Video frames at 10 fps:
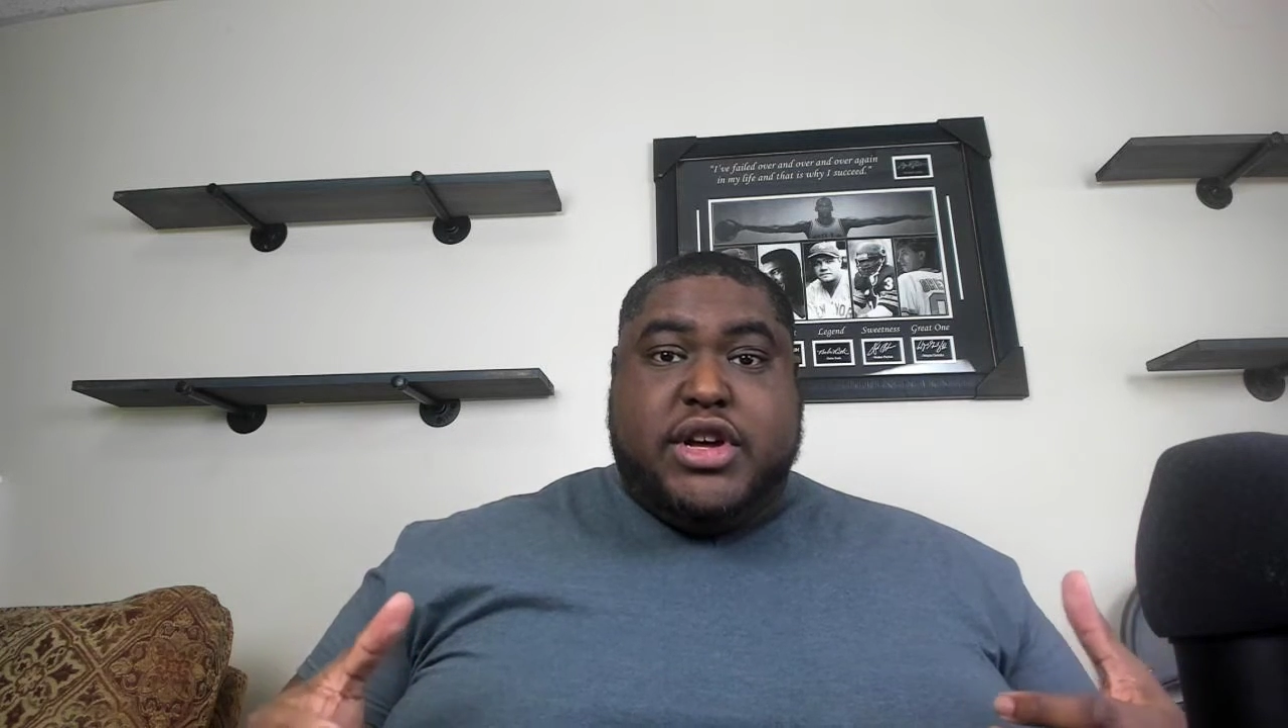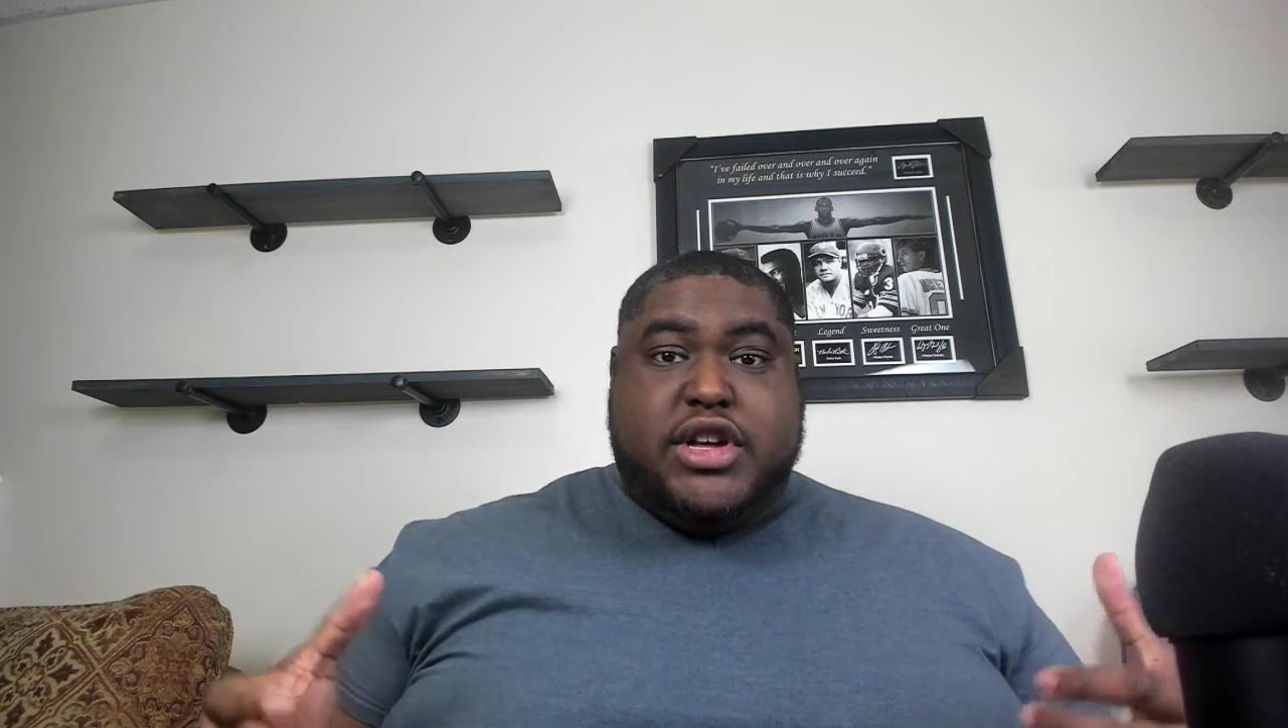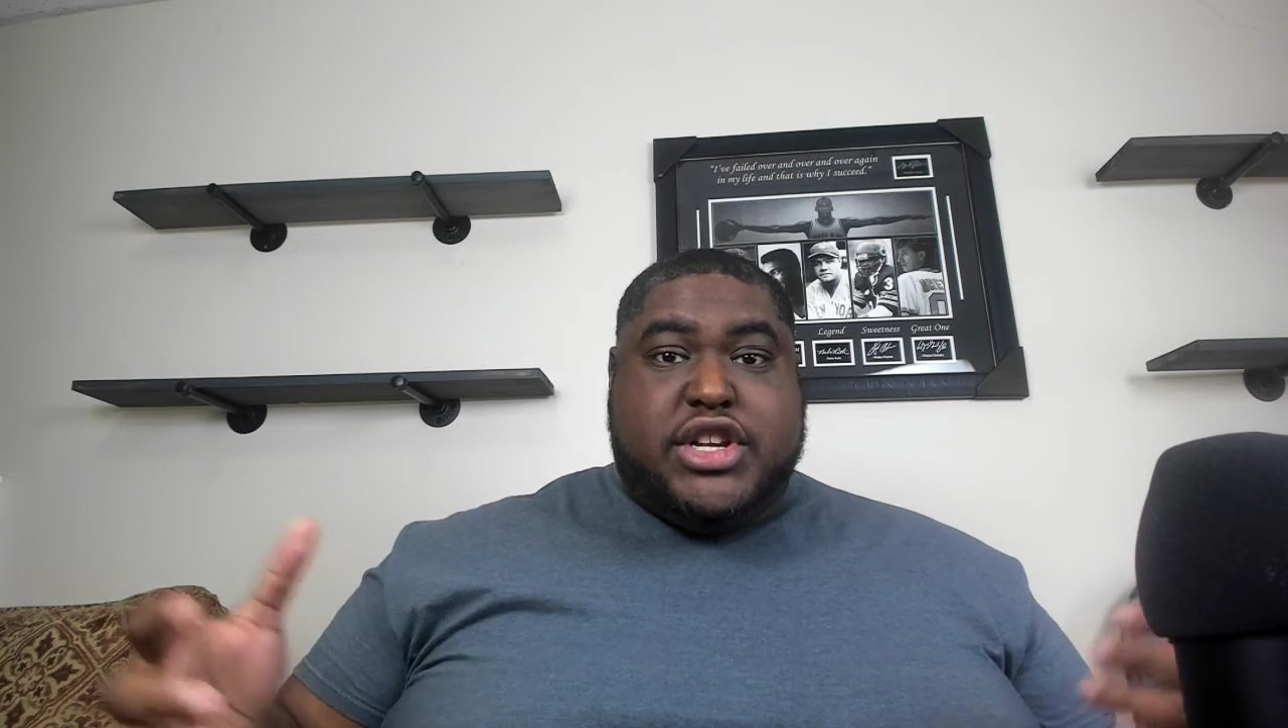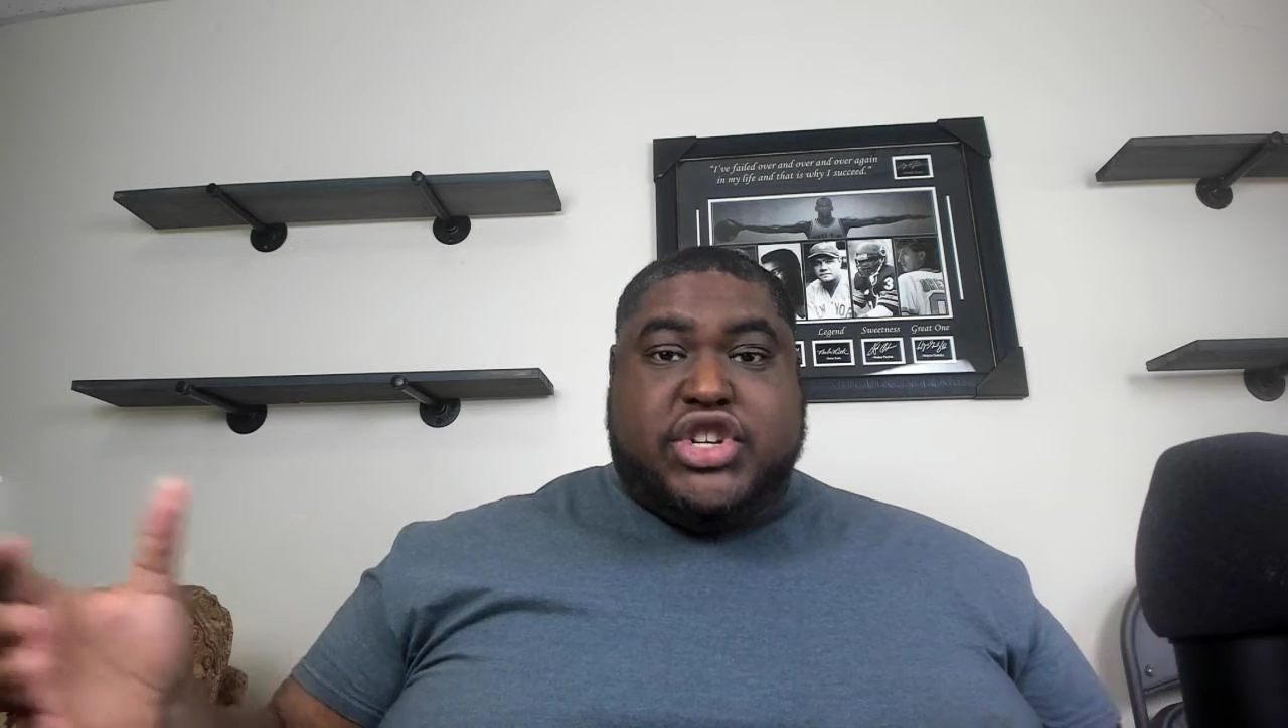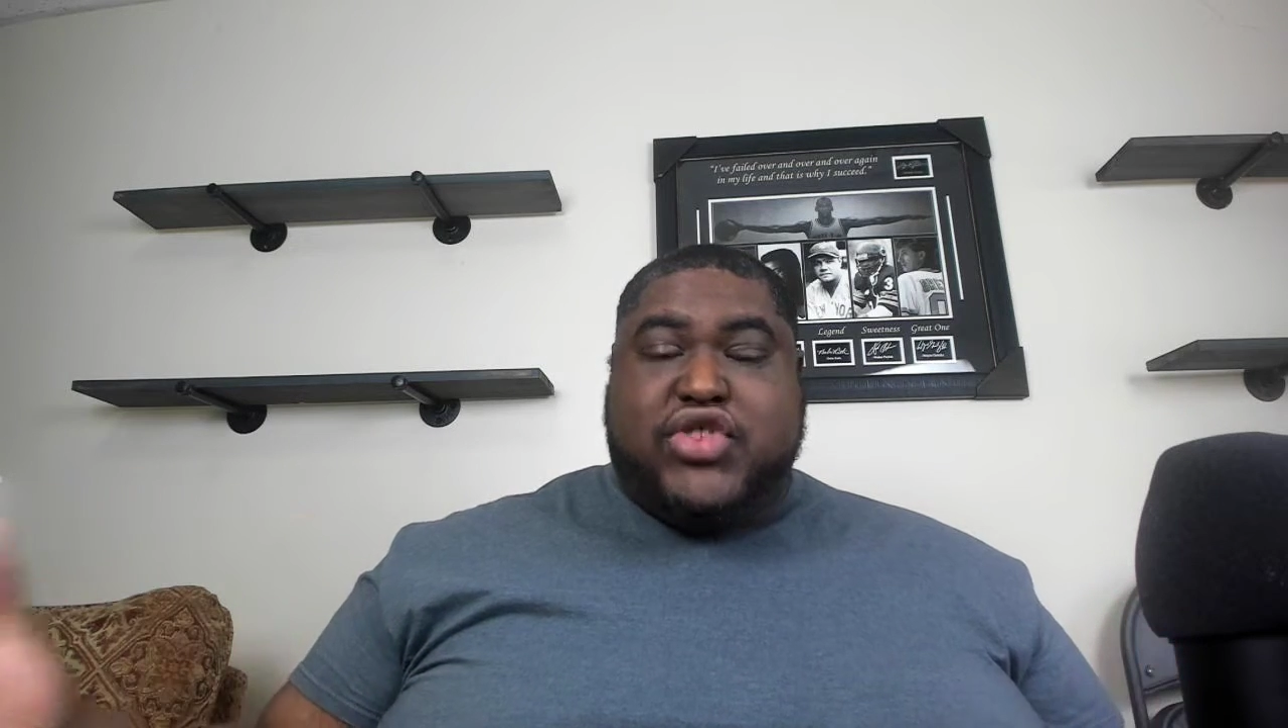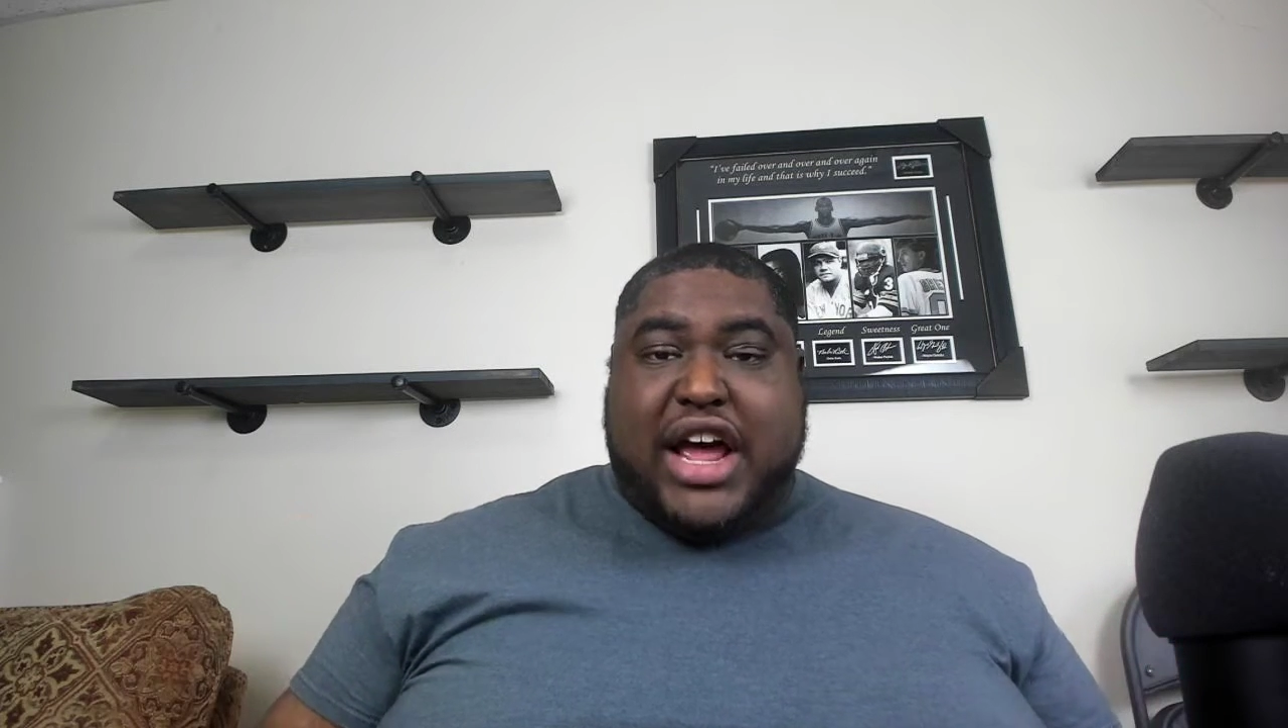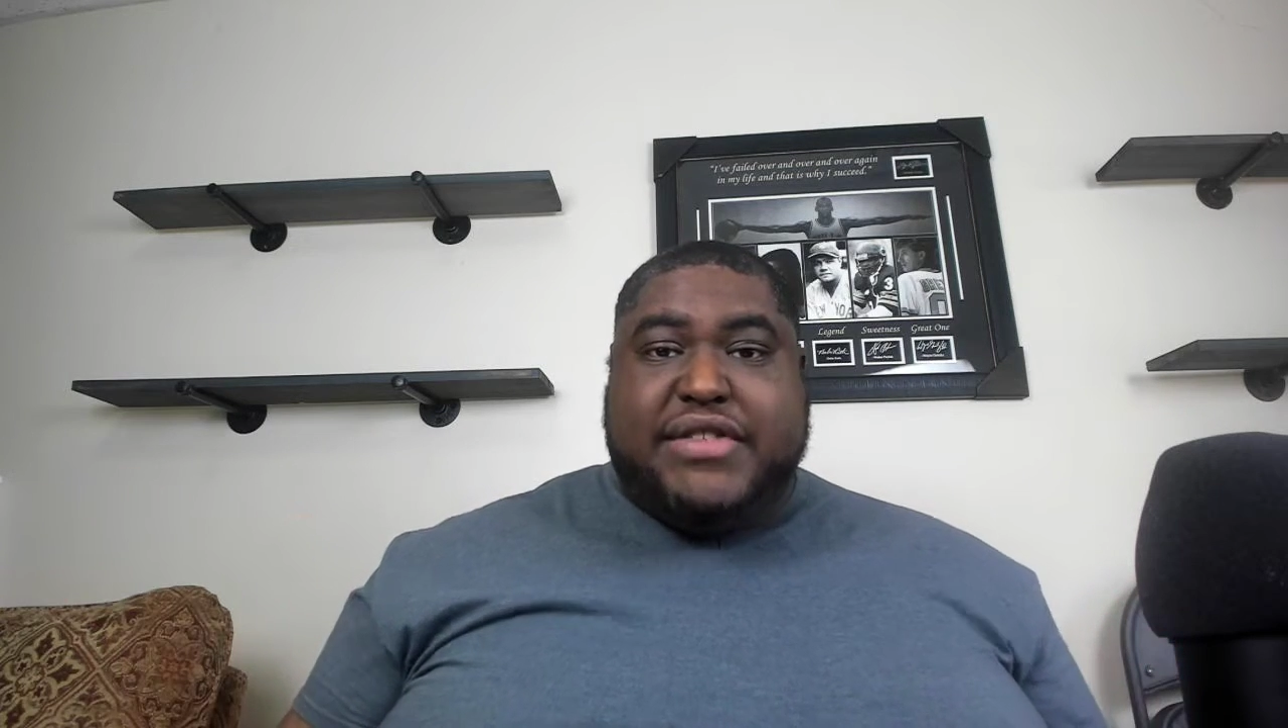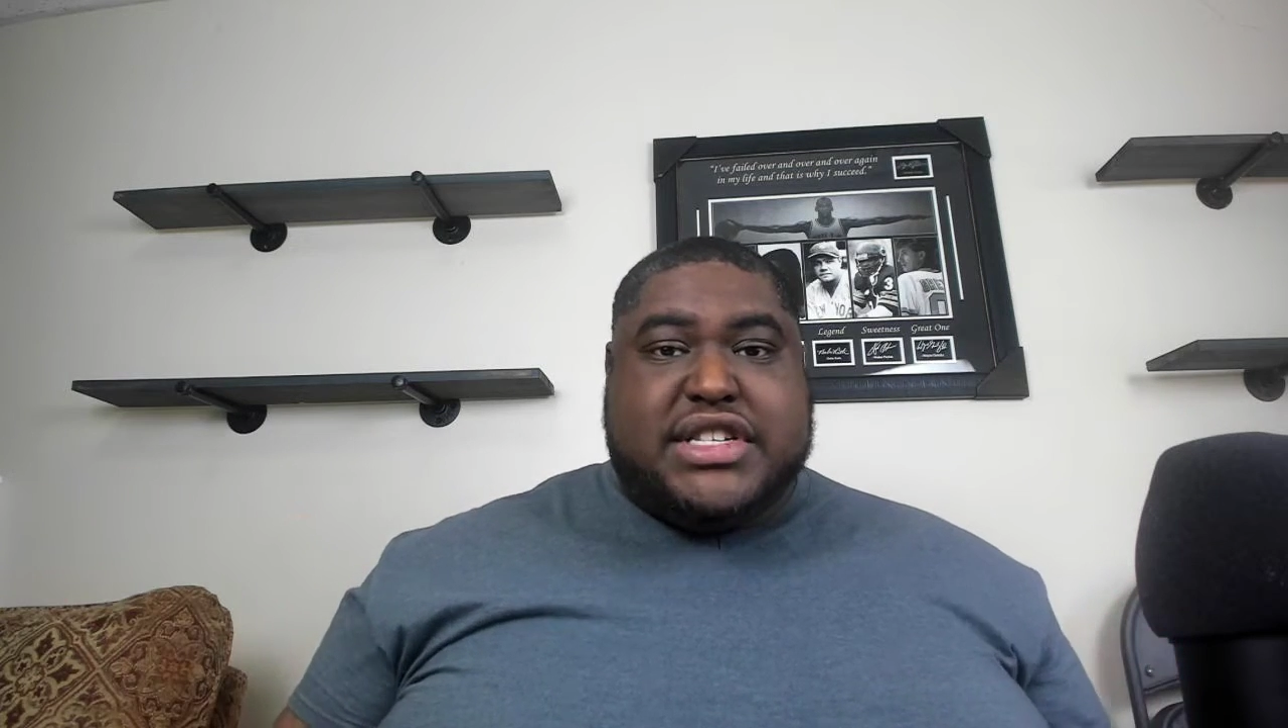This draft is